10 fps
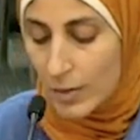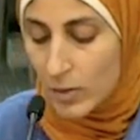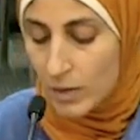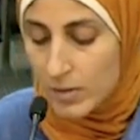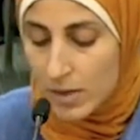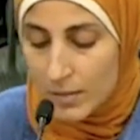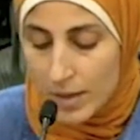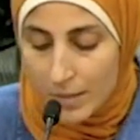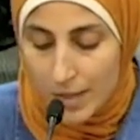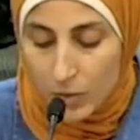outcomes
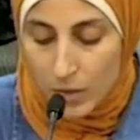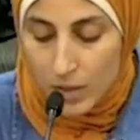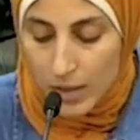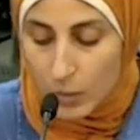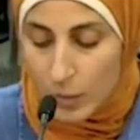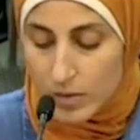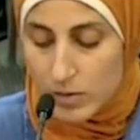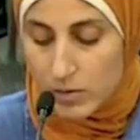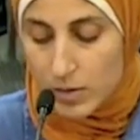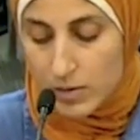among minority and white
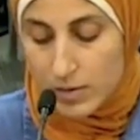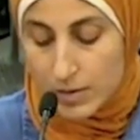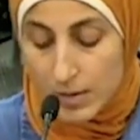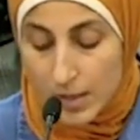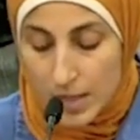students.